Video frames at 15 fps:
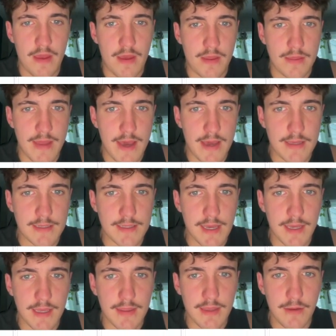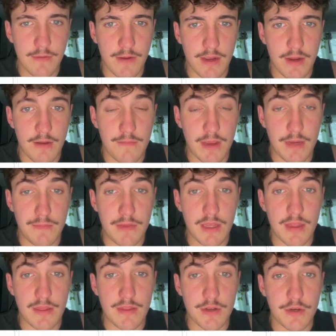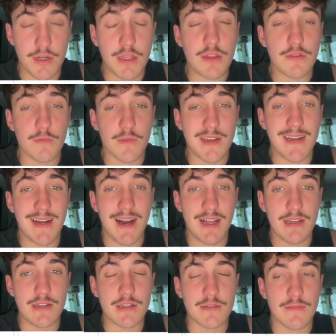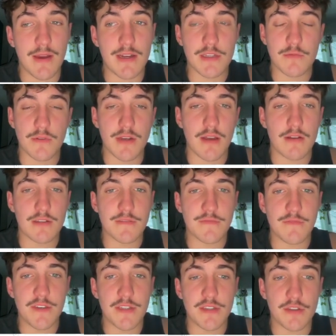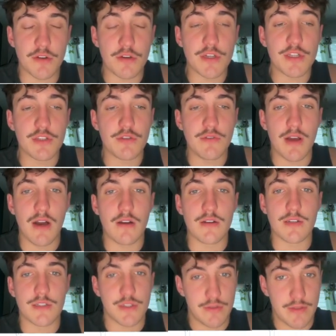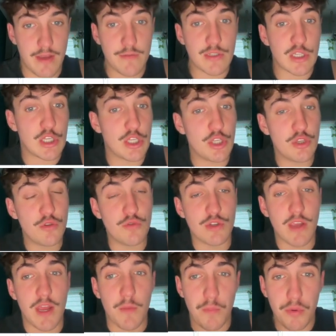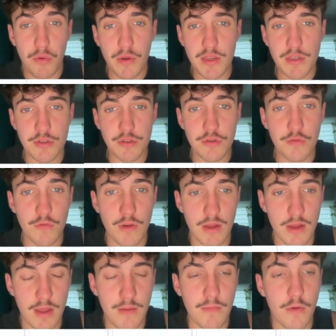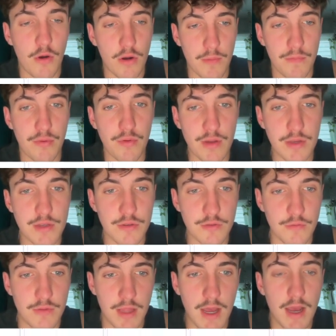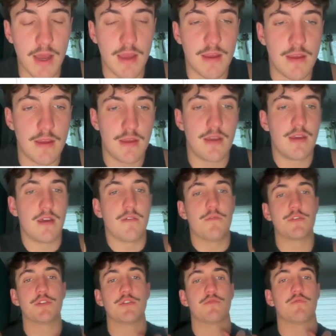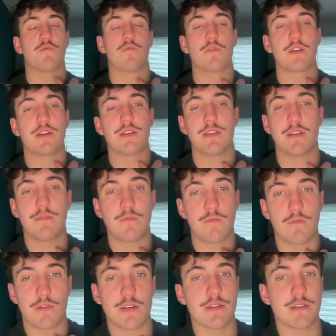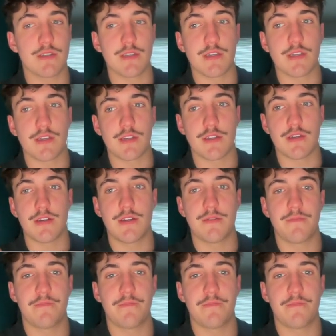that second thing right here made me $33 minus $1 in fees, $32. So that was a huge in 0.21 and on a 0.2 lot, which is really, really good.